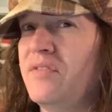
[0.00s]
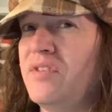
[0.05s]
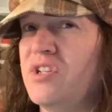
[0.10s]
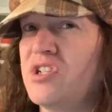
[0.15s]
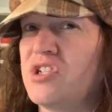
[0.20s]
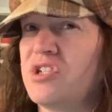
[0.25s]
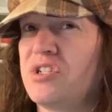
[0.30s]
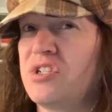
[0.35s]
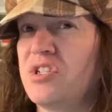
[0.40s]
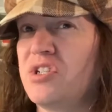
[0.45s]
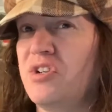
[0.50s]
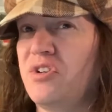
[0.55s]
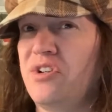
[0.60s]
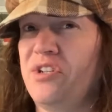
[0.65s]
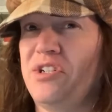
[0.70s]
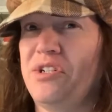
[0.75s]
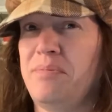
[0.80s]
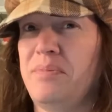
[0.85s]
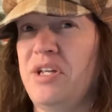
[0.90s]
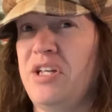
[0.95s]
this is
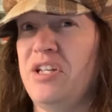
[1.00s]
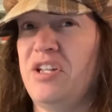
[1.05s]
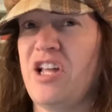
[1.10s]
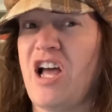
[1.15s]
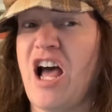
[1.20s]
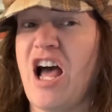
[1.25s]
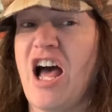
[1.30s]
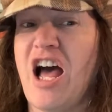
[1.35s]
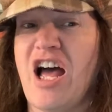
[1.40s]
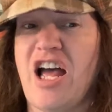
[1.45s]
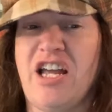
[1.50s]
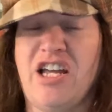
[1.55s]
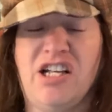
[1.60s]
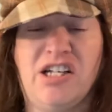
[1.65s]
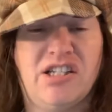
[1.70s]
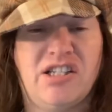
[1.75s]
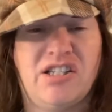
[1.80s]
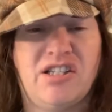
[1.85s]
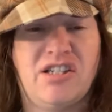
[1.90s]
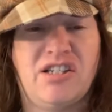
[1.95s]
going to be in the
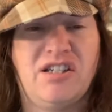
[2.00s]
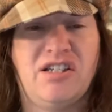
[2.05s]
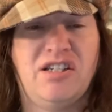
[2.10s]
highest.